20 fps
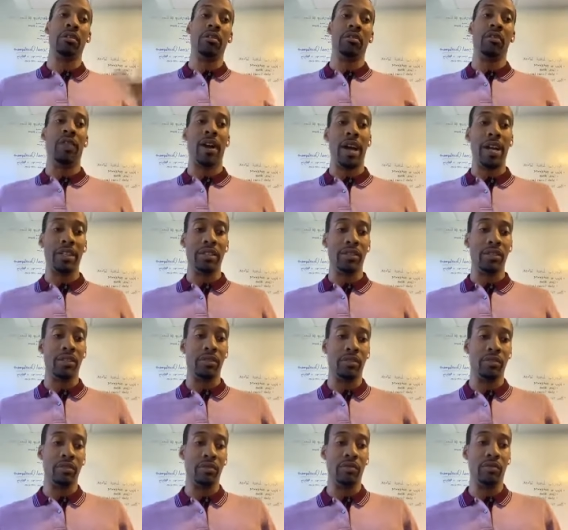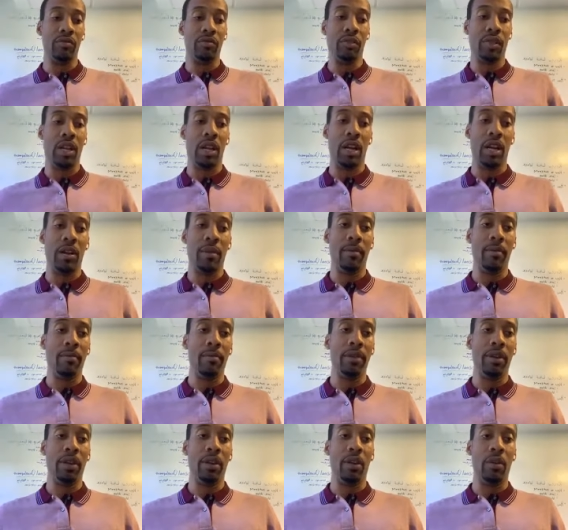fine tune um,
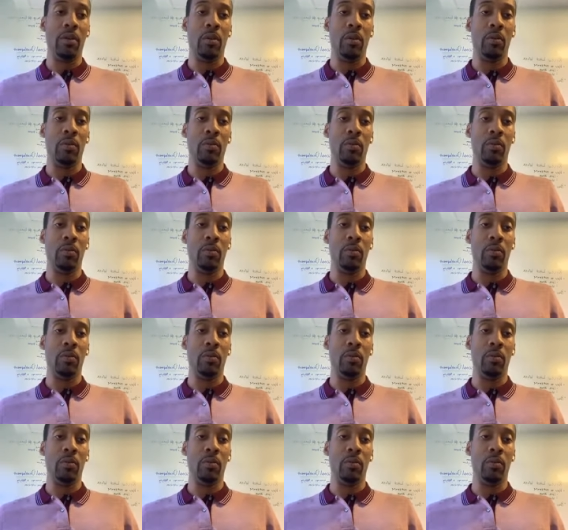you know